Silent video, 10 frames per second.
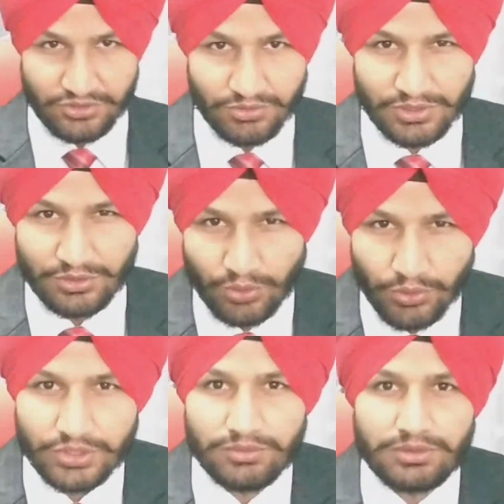you will grow
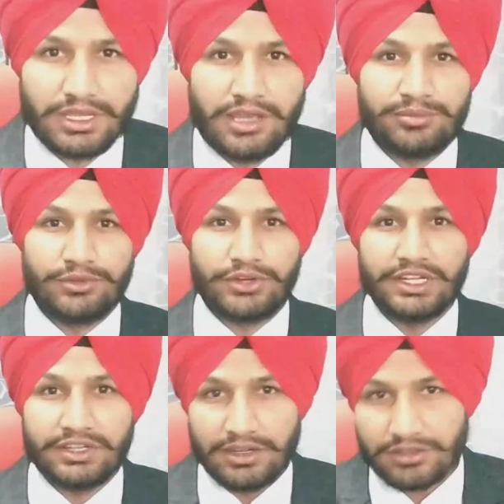your
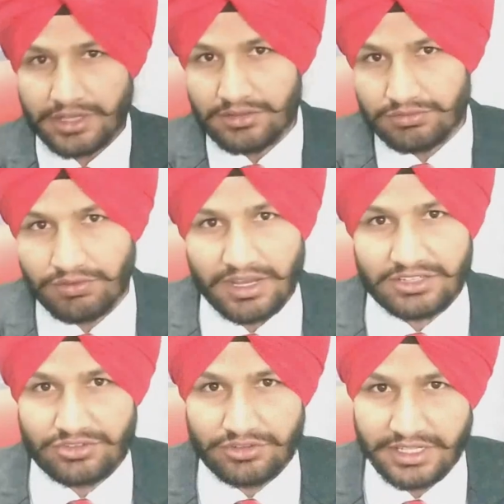vocabulary 10 times
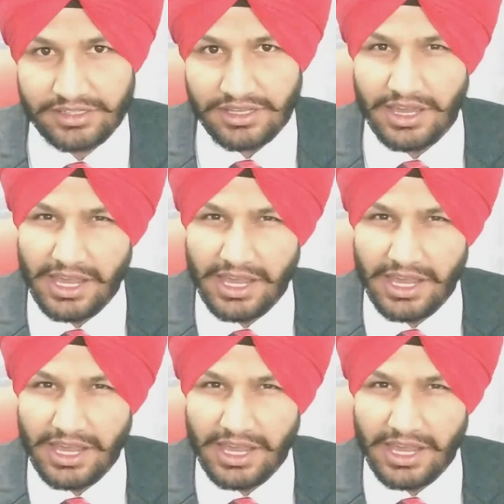faster than